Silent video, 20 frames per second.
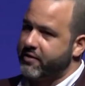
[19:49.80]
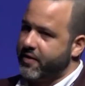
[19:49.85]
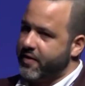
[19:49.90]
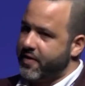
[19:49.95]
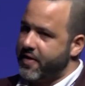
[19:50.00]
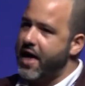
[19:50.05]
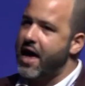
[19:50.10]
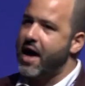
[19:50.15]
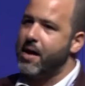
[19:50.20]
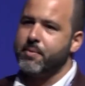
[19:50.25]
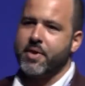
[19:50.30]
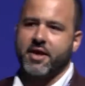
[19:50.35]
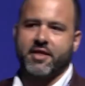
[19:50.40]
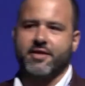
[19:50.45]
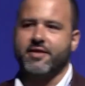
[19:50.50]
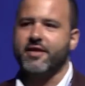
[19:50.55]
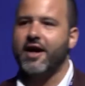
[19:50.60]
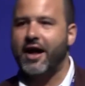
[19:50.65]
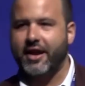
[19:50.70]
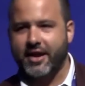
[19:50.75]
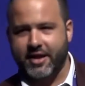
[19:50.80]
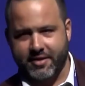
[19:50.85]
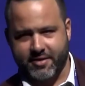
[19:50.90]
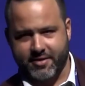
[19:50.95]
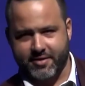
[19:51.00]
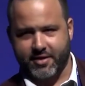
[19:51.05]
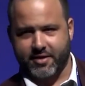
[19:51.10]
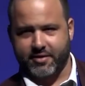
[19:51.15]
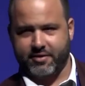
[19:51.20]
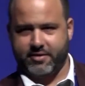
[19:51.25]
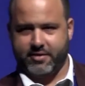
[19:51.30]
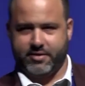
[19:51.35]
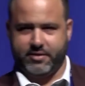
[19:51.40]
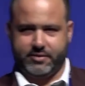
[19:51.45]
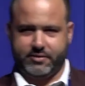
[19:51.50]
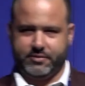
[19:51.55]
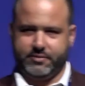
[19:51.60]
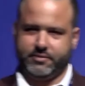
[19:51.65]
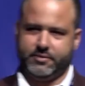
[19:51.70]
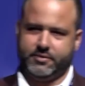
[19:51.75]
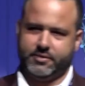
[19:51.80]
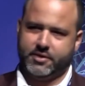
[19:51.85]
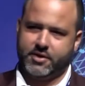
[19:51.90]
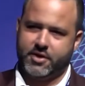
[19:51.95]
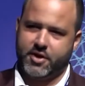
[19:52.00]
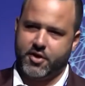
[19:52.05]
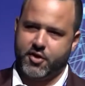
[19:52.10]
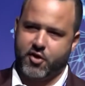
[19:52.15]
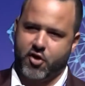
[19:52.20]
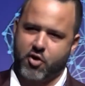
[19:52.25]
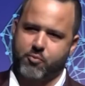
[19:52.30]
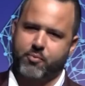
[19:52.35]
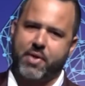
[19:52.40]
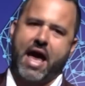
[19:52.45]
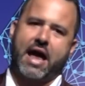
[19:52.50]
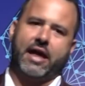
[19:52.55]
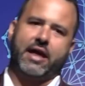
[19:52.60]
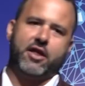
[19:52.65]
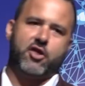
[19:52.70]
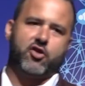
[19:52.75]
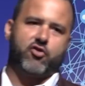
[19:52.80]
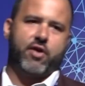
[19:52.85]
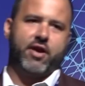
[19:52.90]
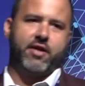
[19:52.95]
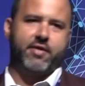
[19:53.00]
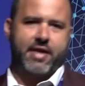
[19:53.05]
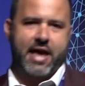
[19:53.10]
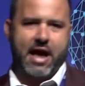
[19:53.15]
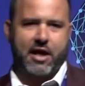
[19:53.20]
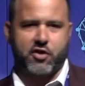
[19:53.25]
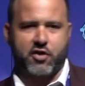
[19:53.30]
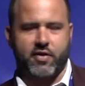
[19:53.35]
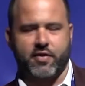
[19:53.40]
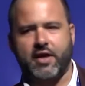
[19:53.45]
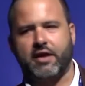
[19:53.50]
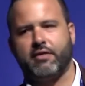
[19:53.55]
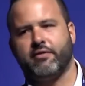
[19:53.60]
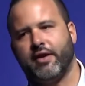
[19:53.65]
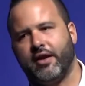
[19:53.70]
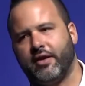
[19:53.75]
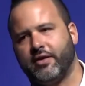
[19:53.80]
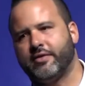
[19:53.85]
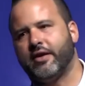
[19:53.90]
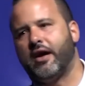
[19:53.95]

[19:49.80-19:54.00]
to them it's not instant? There are back-end transactions that take